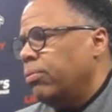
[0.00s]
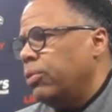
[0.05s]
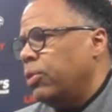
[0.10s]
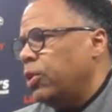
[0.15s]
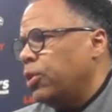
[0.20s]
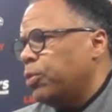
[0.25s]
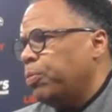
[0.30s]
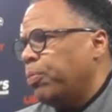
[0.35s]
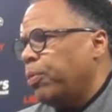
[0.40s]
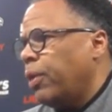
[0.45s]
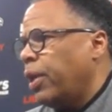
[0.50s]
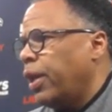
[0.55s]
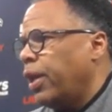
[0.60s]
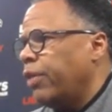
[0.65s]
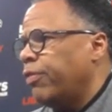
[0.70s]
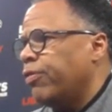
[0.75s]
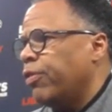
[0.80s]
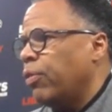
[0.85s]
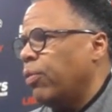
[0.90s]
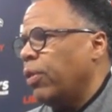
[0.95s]
just
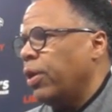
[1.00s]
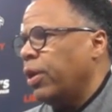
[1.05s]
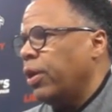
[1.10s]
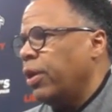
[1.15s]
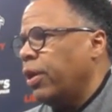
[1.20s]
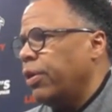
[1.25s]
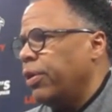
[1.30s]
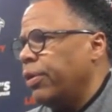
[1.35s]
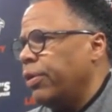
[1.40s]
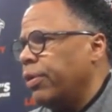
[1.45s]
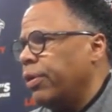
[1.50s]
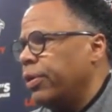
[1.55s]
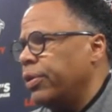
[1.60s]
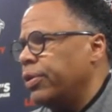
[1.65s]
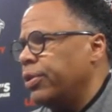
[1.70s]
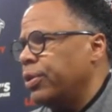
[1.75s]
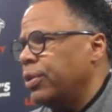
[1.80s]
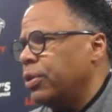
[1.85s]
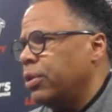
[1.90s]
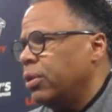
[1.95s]
play for one another
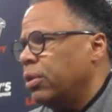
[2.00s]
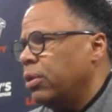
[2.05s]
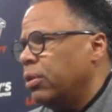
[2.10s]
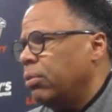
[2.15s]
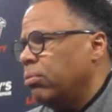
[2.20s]
is,